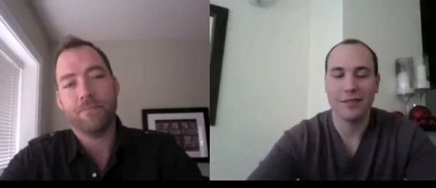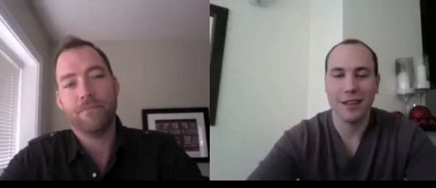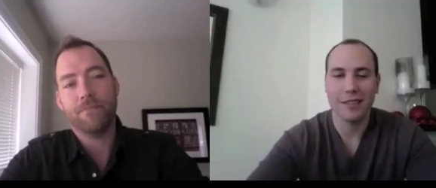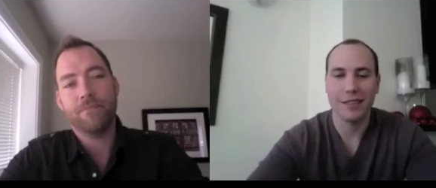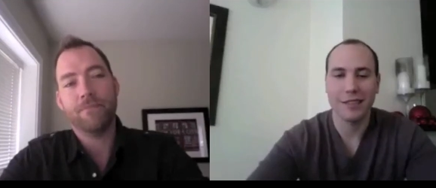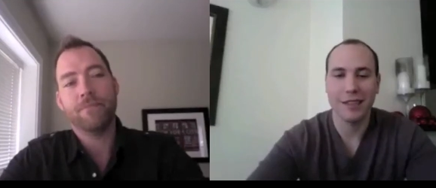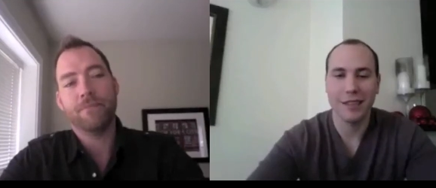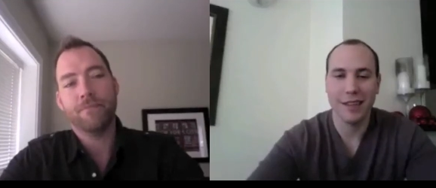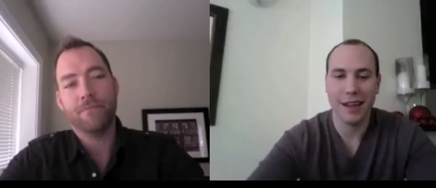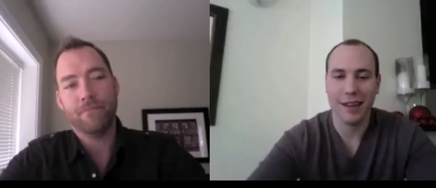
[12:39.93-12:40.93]
Speaker 1: less than
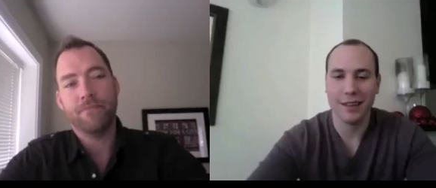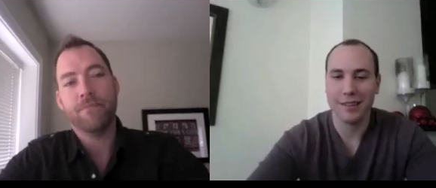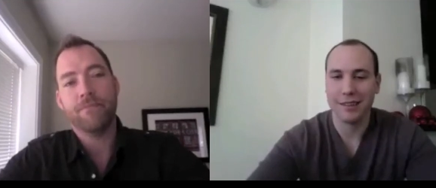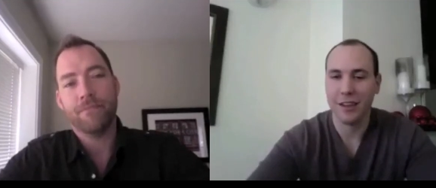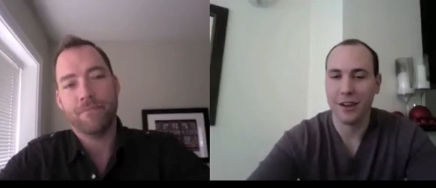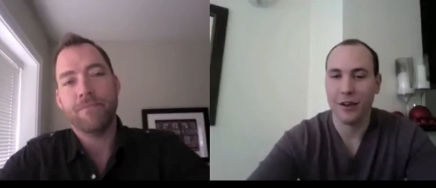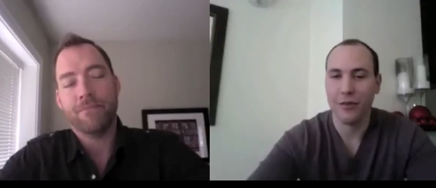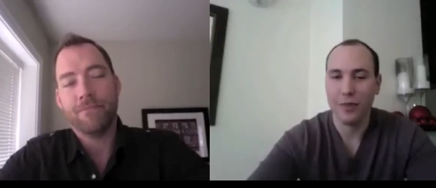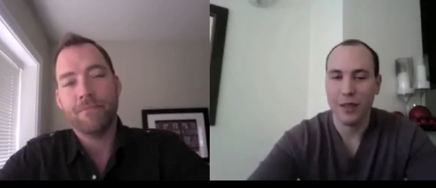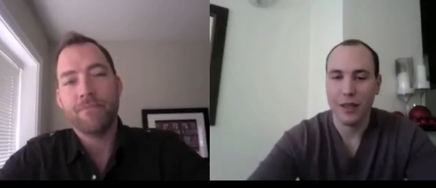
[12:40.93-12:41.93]
ten seconds. So
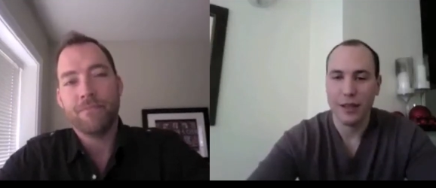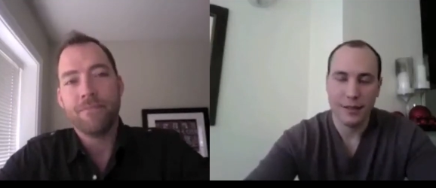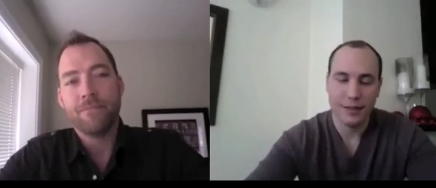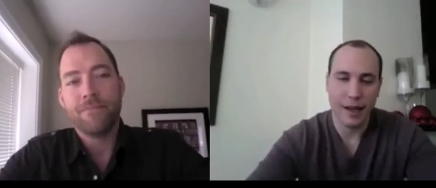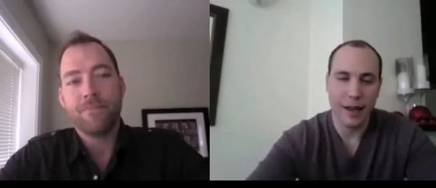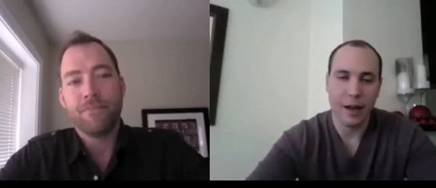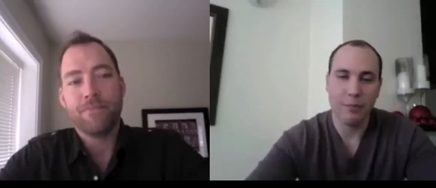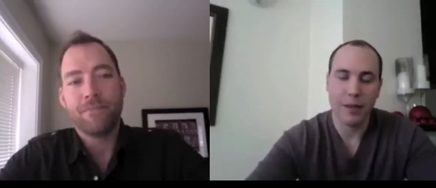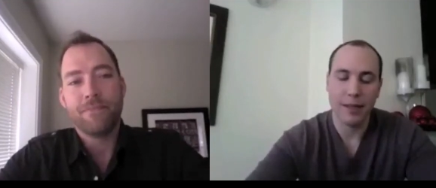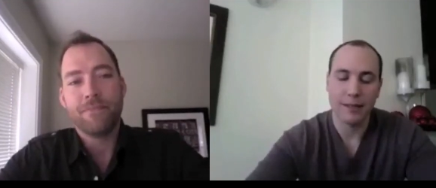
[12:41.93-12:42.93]
sign up
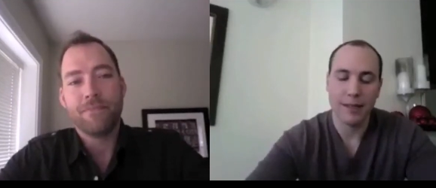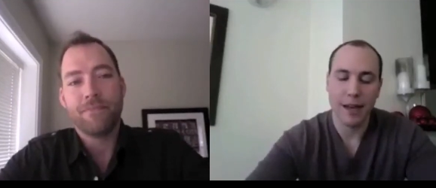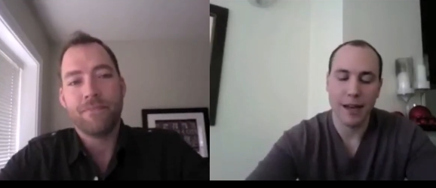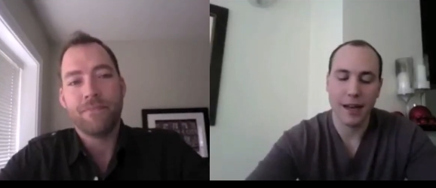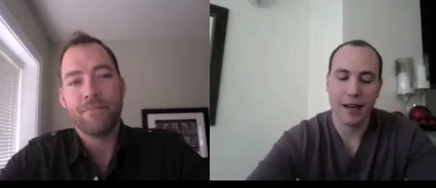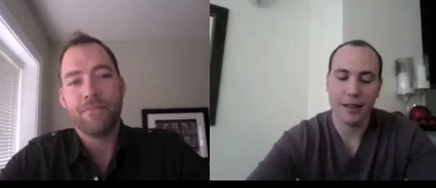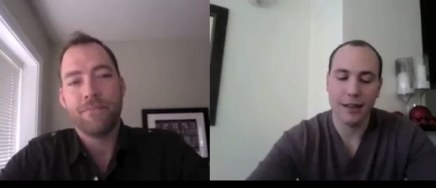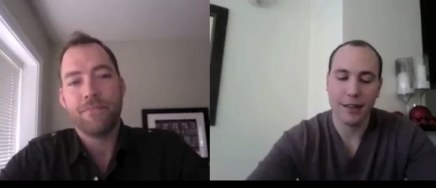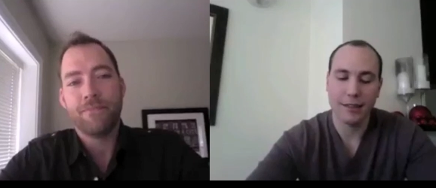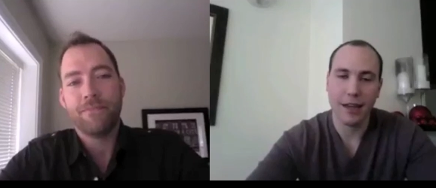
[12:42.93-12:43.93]
and uh,
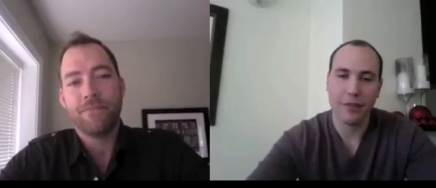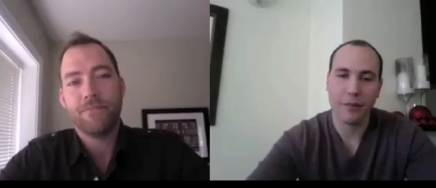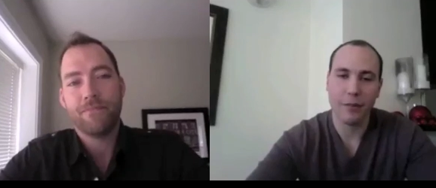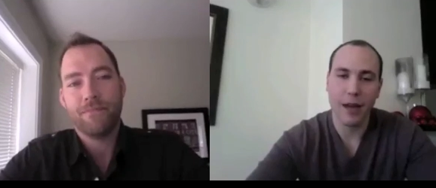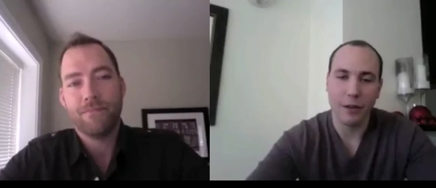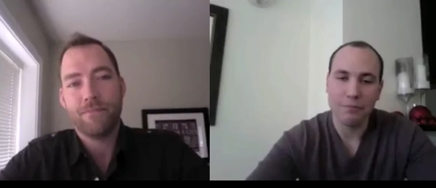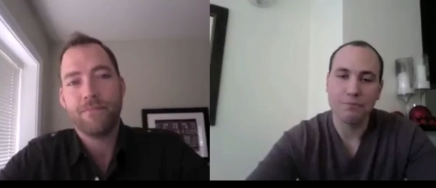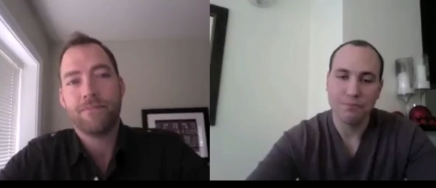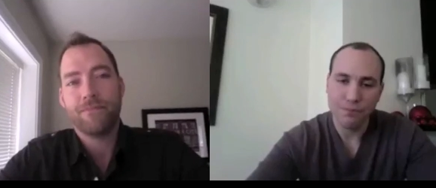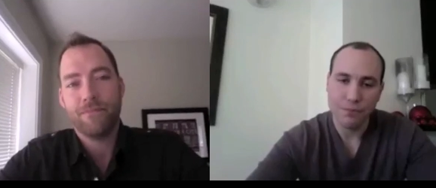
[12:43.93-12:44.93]
and take it from there.
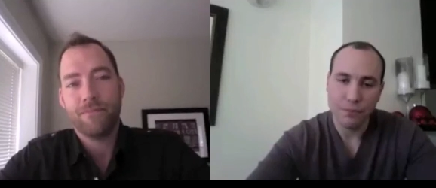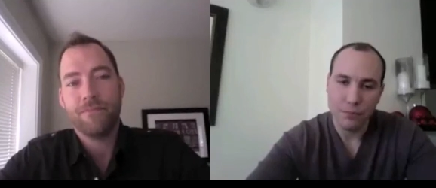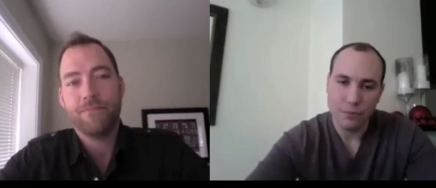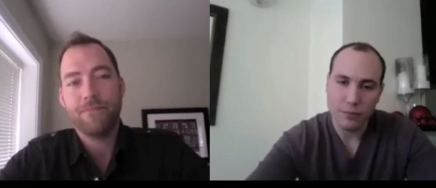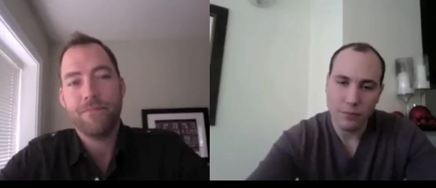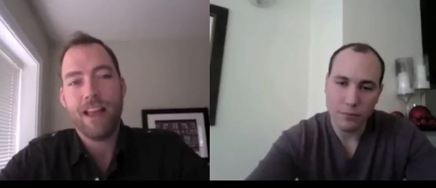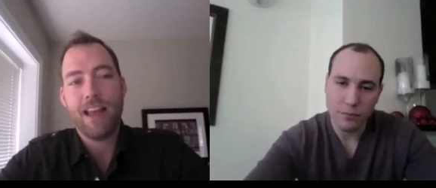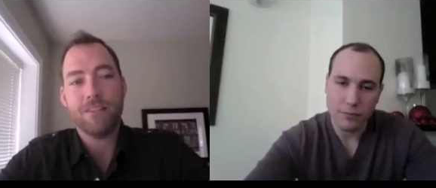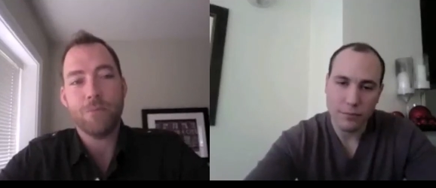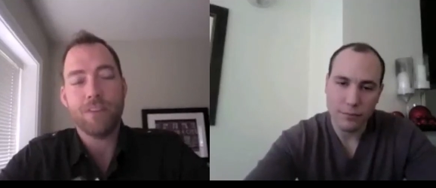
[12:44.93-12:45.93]

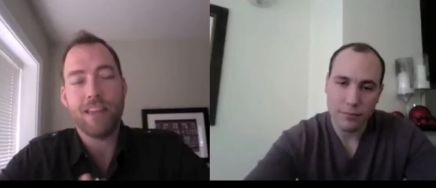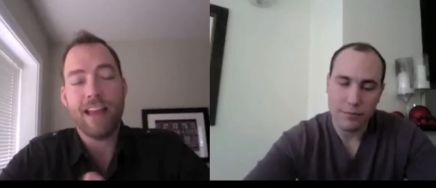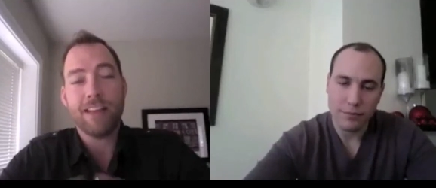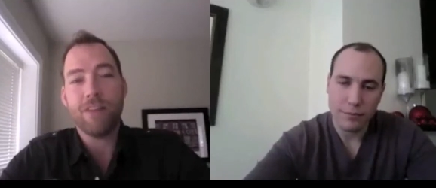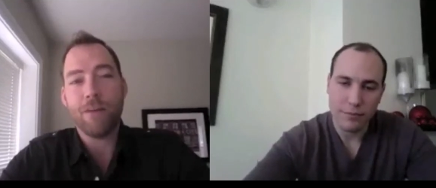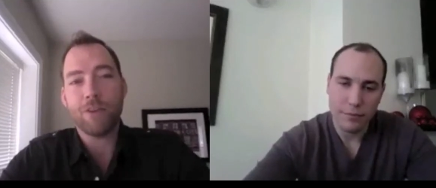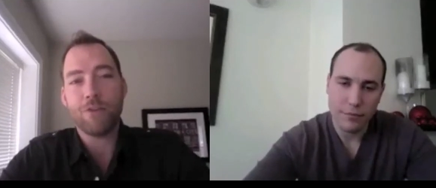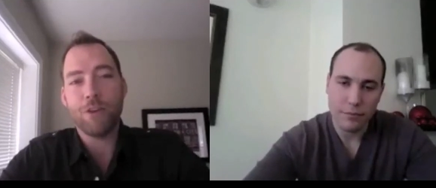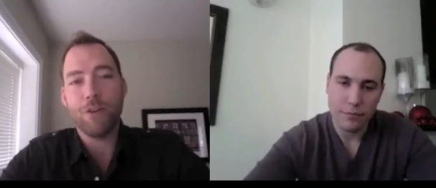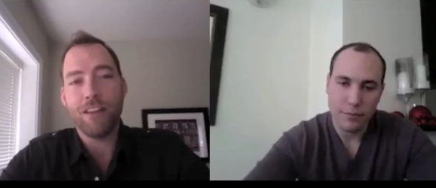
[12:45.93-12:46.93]
Nice. Well,
Speaker 2: thanks very much for
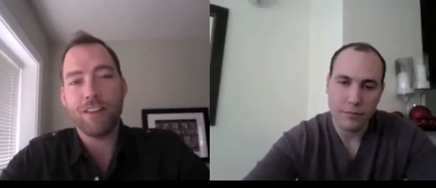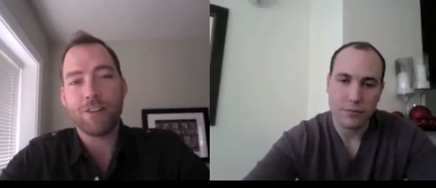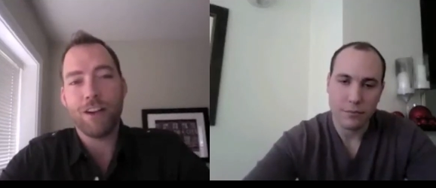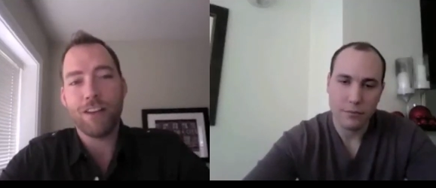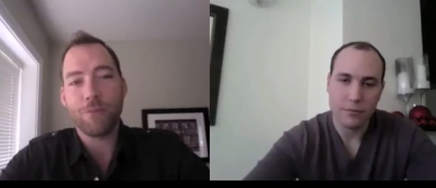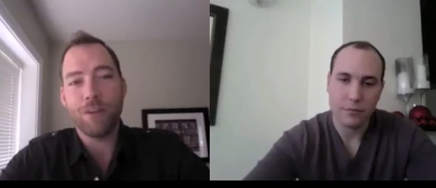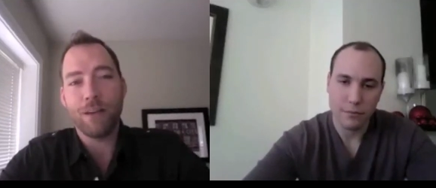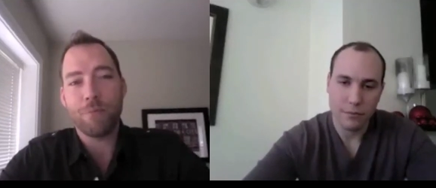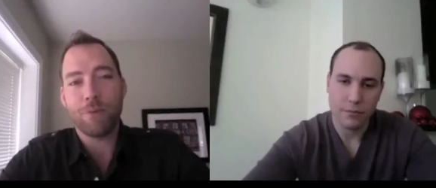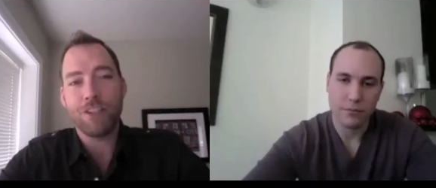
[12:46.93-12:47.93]
doing this, Kris. Really
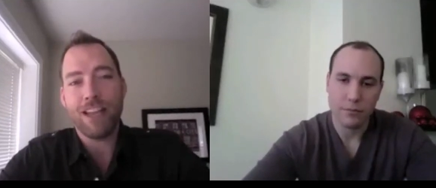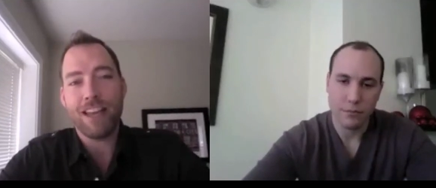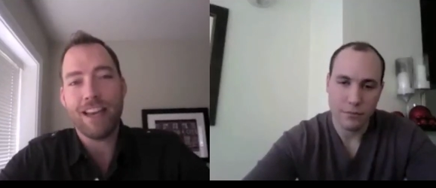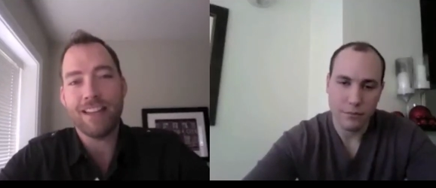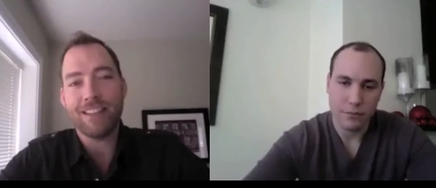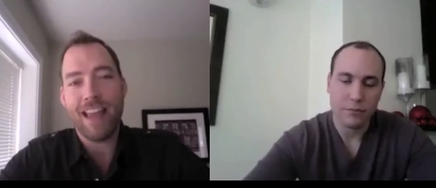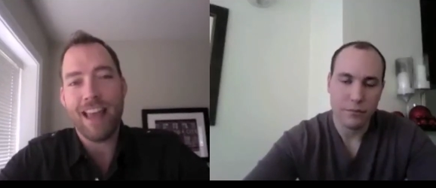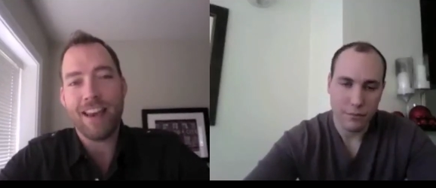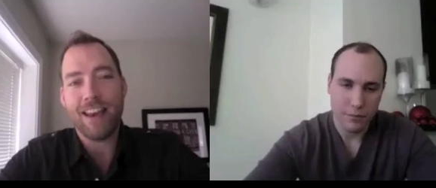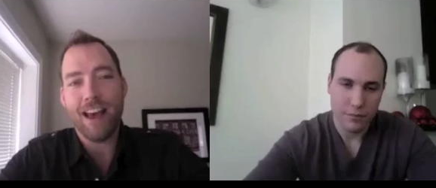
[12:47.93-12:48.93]
appreciate it,
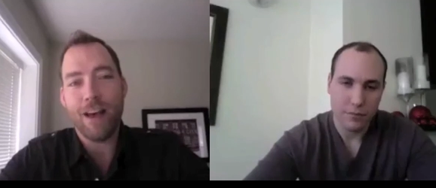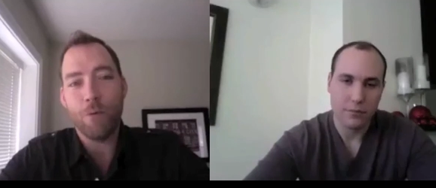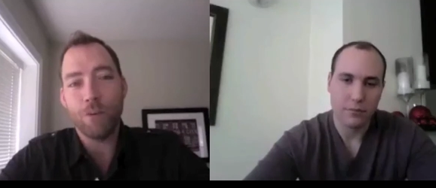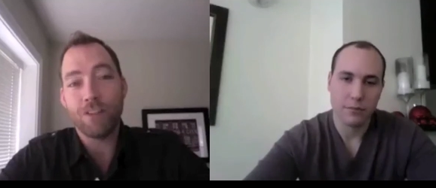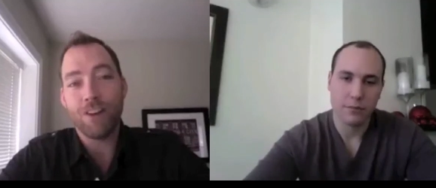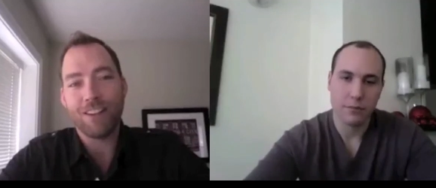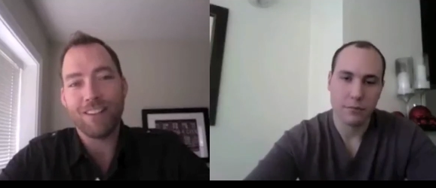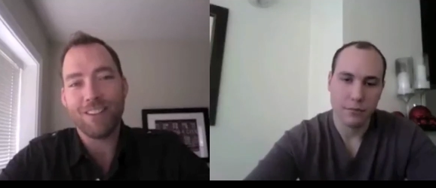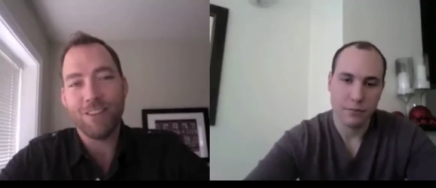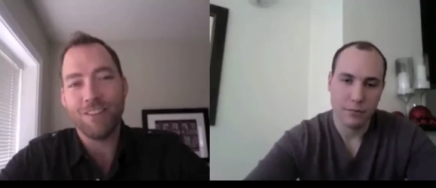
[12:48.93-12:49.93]
and uh, we'll talk to you
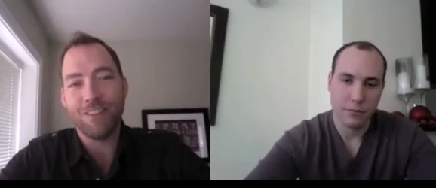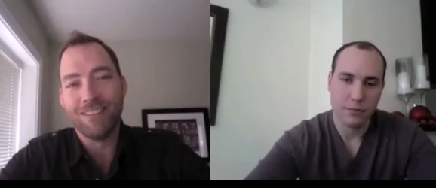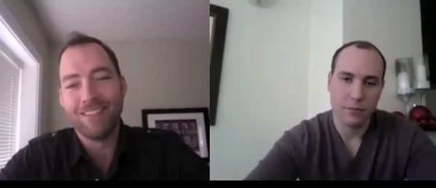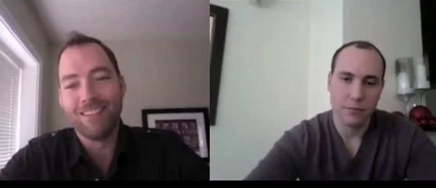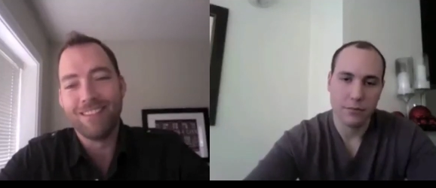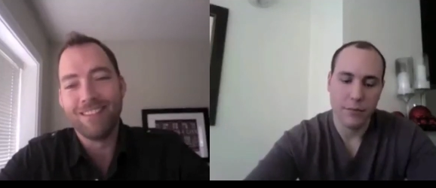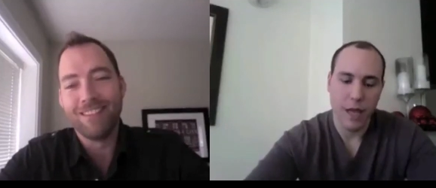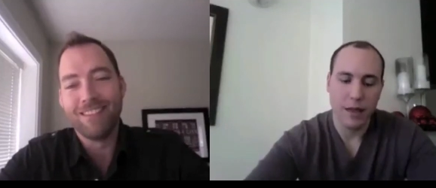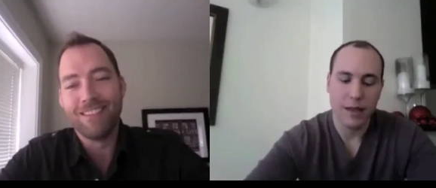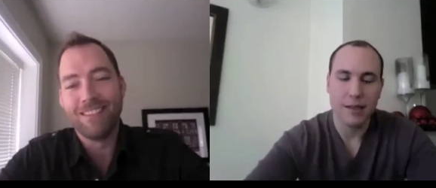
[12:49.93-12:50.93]
soon.
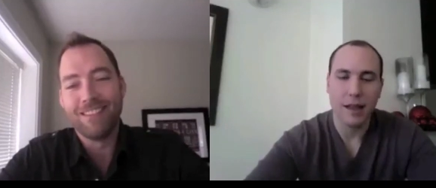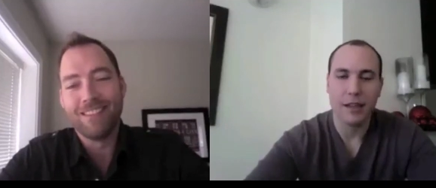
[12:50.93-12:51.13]
Speaker 1: Thanks a lot,